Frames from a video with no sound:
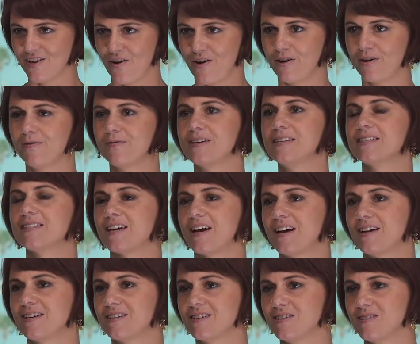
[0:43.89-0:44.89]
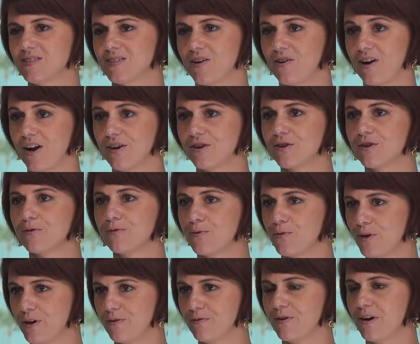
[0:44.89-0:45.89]
All of these scientists are under
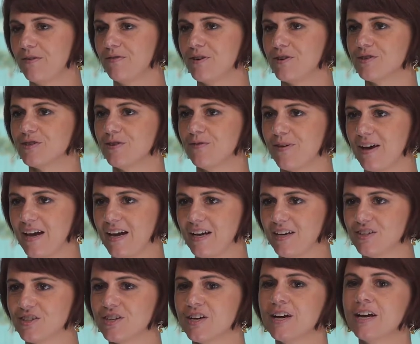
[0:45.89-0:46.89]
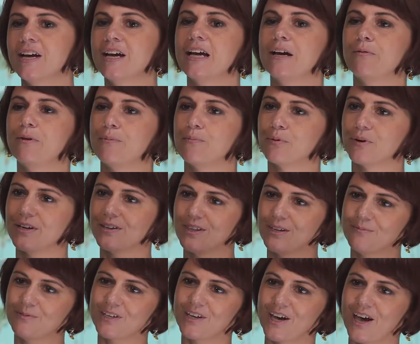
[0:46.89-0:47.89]
45 years of age, and we bring
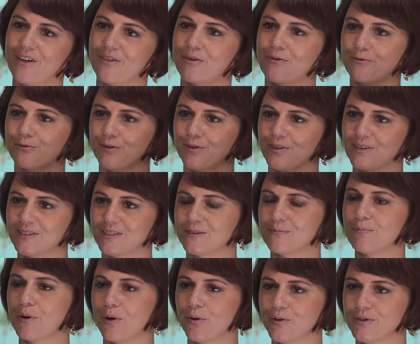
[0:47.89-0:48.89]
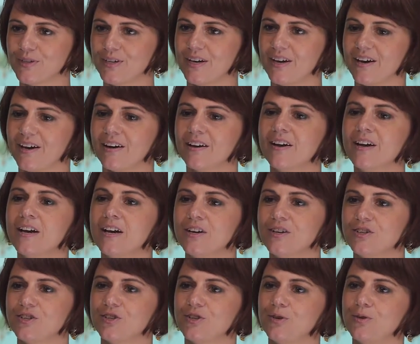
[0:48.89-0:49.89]
them together for this symposia
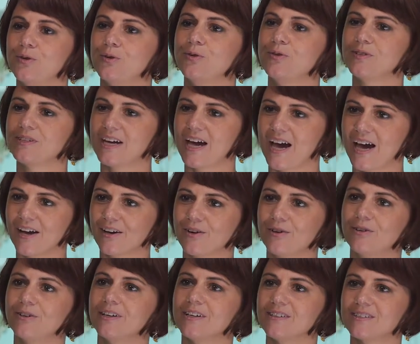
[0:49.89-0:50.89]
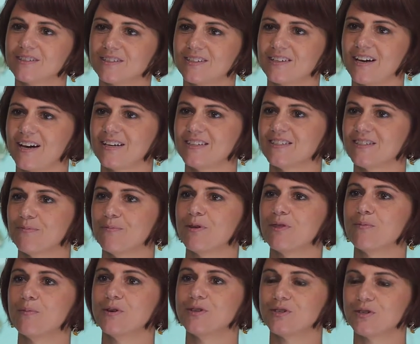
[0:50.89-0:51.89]
to tackle and discuss some of
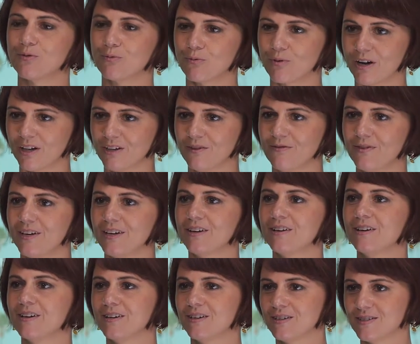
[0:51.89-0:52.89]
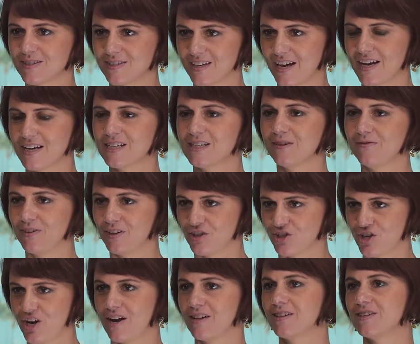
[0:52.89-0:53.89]
the most relevant scientific
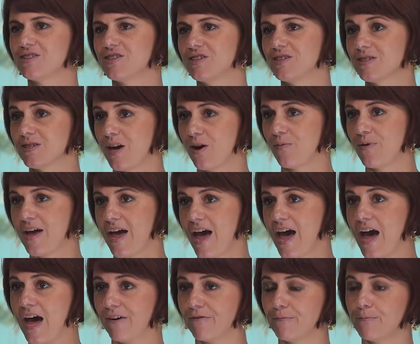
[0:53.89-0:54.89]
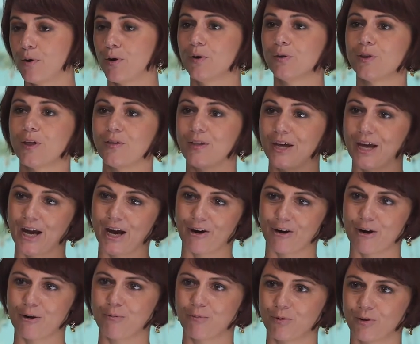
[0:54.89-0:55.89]
challenges that we have both in the
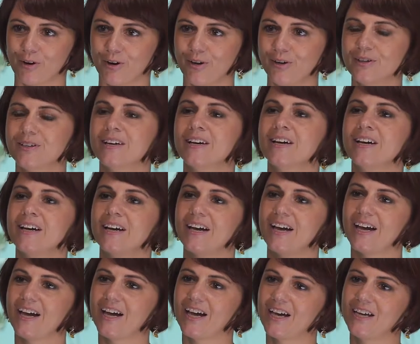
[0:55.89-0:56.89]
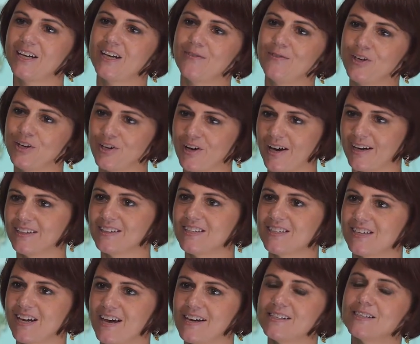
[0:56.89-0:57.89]
Arab world and in the United
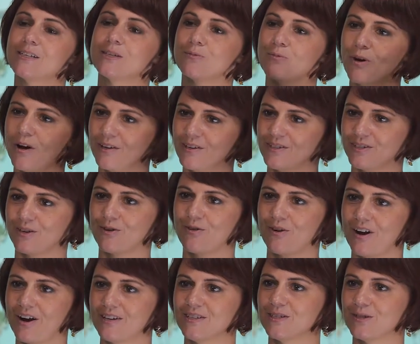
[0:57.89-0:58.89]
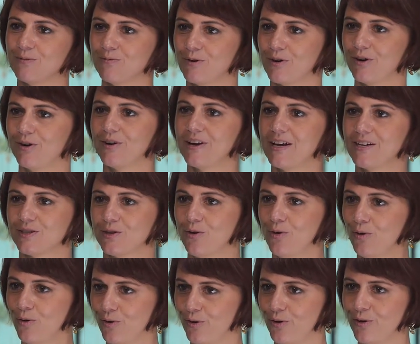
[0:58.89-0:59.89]
States, as well as across the world as a
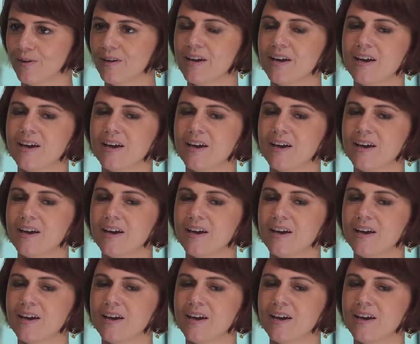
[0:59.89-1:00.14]
whole.